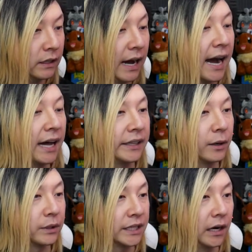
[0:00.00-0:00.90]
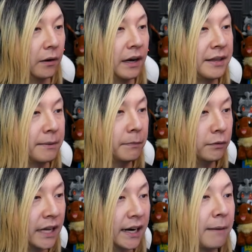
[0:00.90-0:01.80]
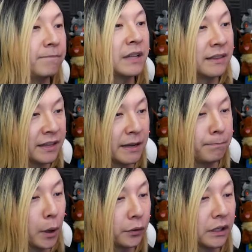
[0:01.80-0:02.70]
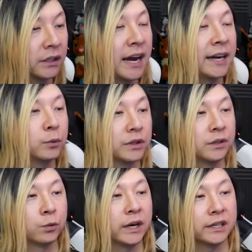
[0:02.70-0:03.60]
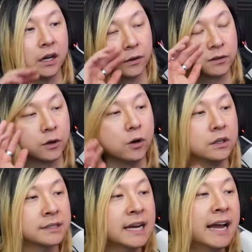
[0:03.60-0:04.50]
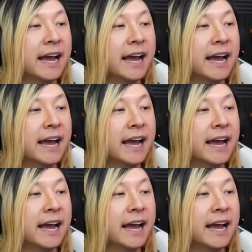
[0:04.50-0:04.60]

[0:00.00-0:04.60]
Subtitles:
Ah, there we go. And then move that up, and then they both align with the right colored goals.